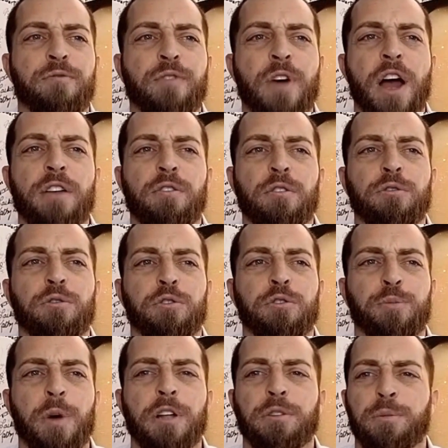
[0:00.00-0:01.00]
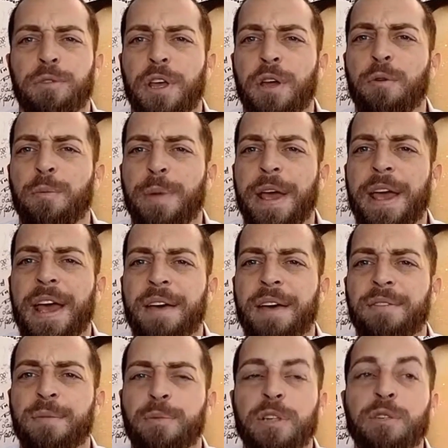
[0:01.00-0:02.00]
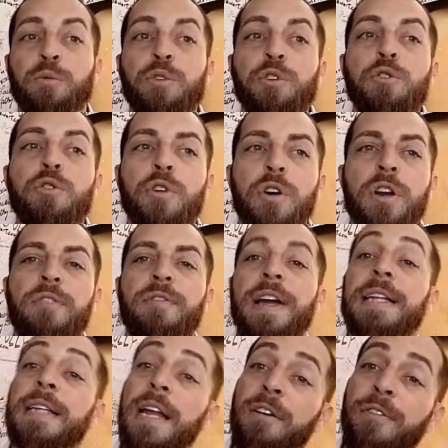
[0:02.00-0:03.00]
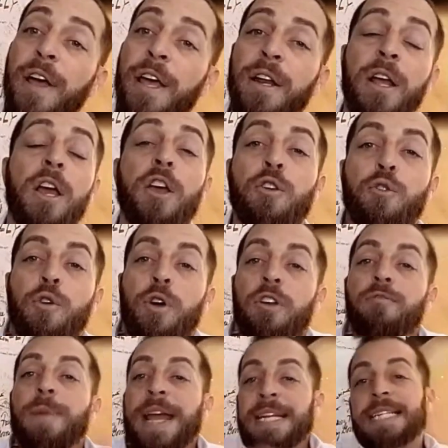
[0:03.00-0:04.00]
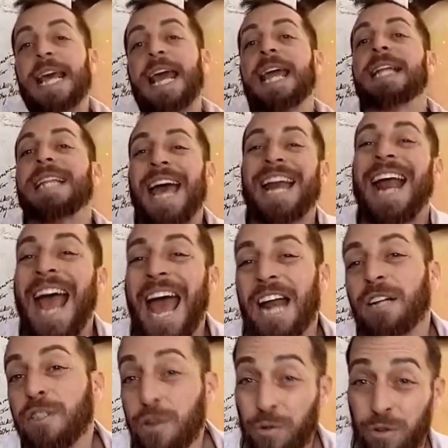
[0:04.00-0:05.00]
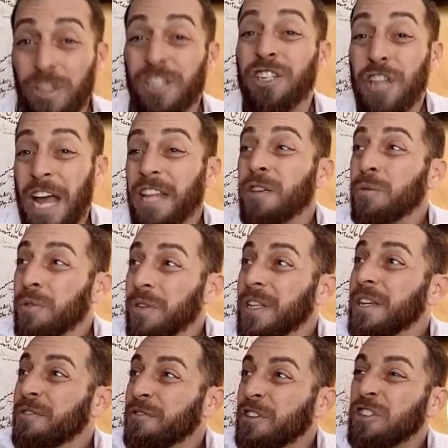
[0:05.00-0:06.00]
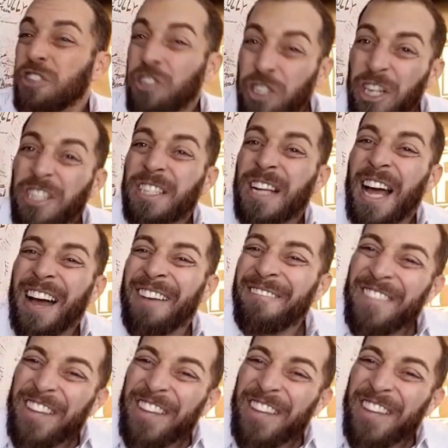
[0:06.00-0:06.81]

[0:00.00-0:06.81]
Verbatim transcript: we find those responsible, they will pay a heavy price. Well, you could have identified, you could have maintained that attitude genuinely for just